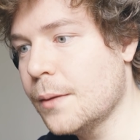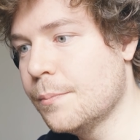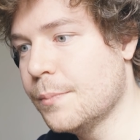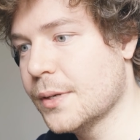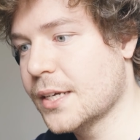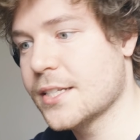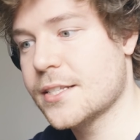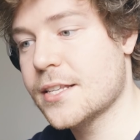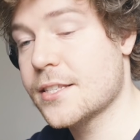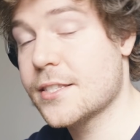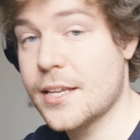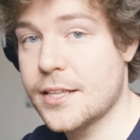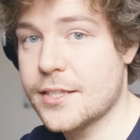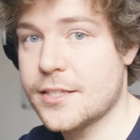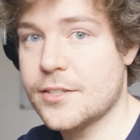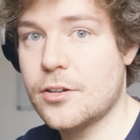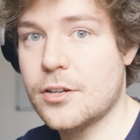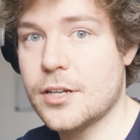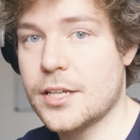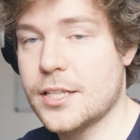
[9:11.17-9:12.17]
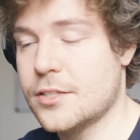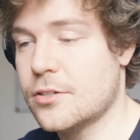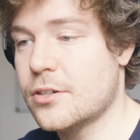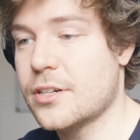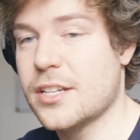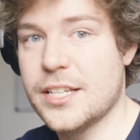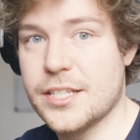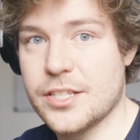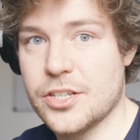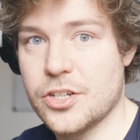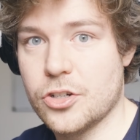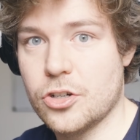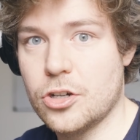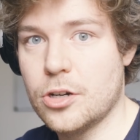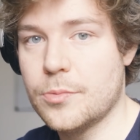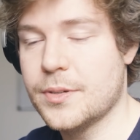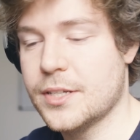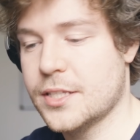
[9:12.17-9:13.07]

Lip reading: Because it's not an easy job.